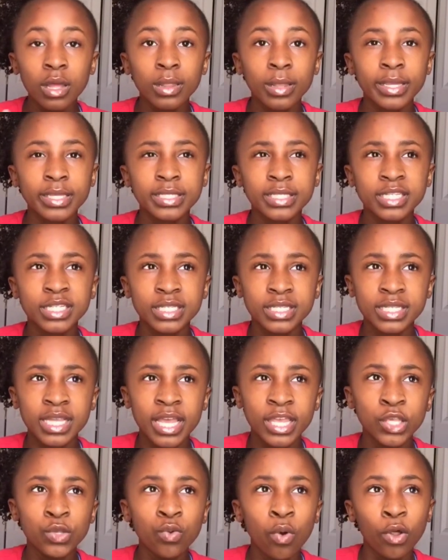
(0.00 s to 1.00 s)
Let's just
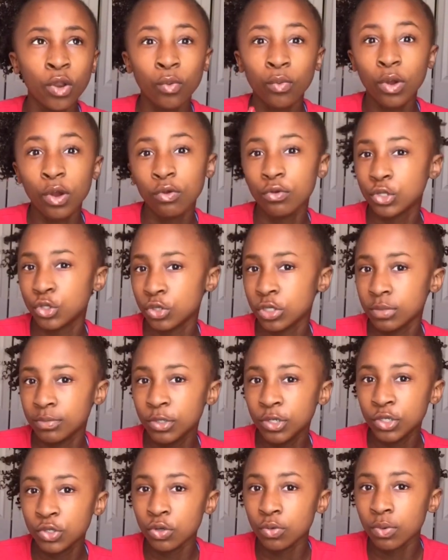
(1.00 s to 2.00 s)
say you on a road trip.
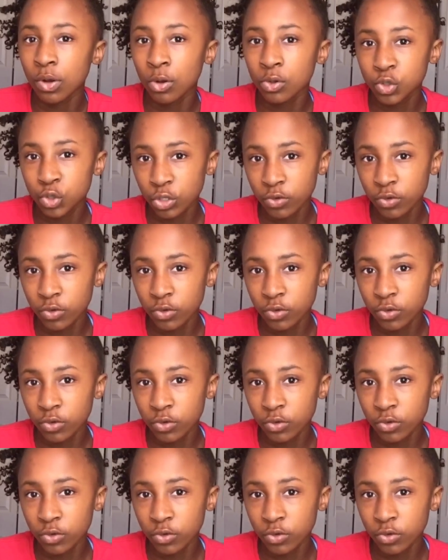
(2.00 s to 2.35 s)
You can do a road